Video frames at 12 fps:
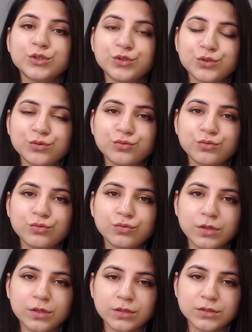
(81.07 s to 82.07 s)

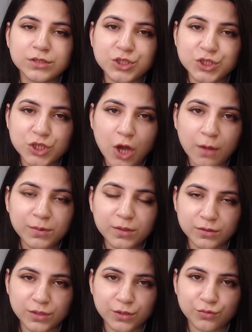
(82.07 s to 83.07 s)
to stop
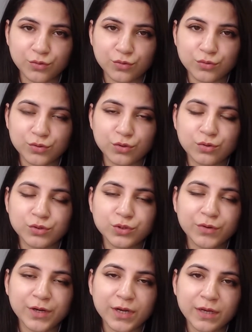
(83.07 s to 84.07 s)
the growth or
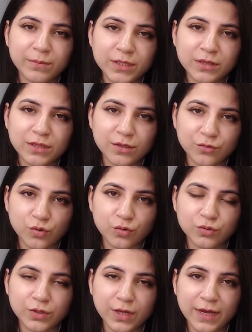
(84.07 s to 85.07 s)
to inhibit the
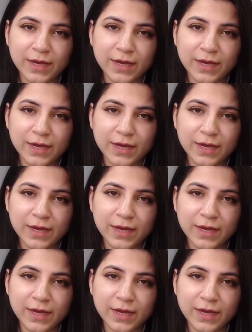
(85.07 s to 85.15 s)
growth.